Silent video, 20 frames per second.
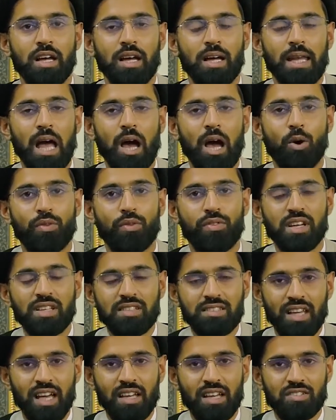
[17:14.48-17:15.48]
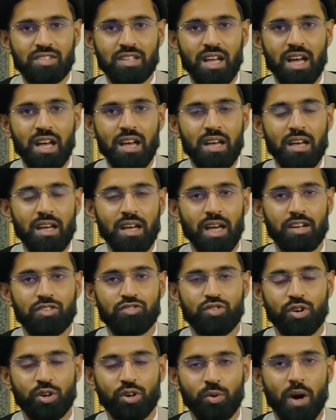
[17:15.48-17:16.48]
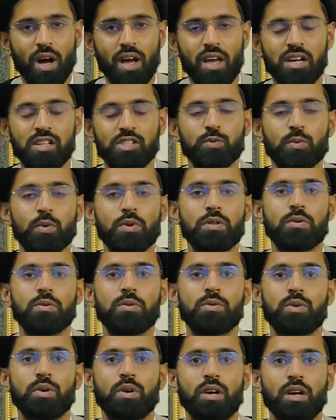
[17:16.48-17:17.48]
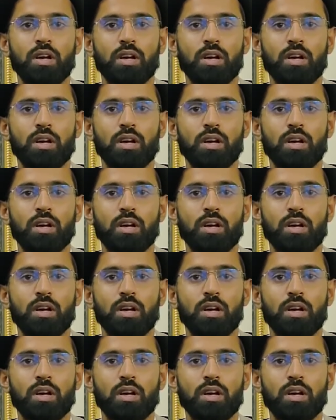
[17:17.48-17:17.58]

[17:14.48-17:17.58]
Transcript: Now this sajda, it requires wudu.